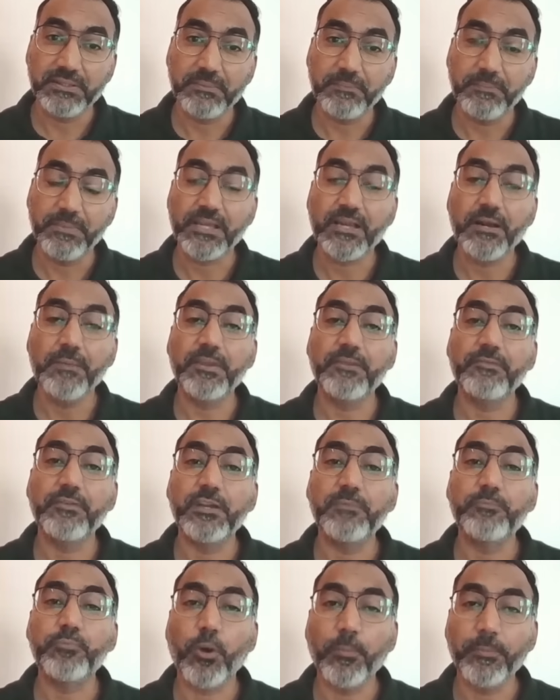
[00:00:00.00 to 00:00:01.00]
becoming
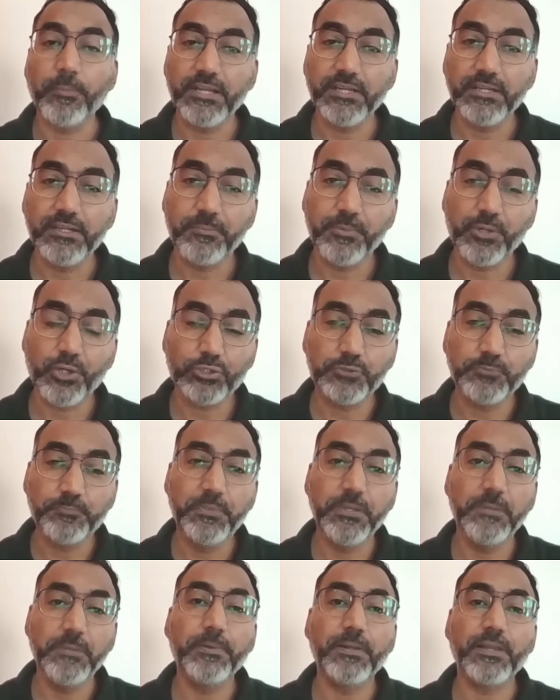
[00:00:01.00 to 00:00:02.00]
very prominent because
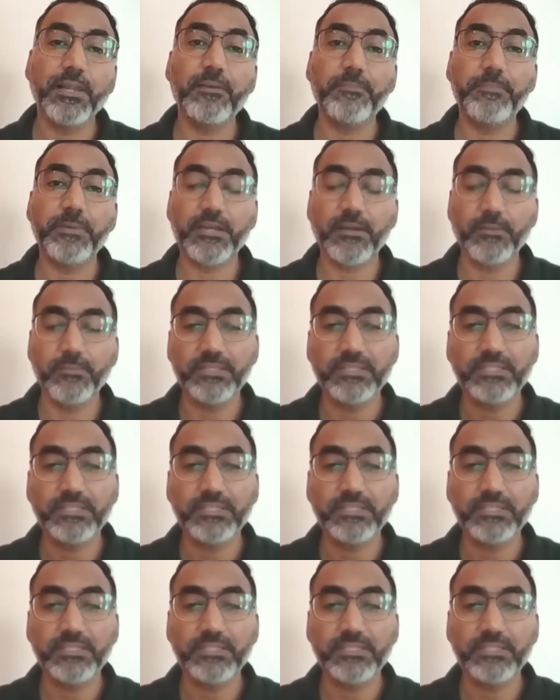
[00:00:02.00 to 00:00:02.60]
people are becoming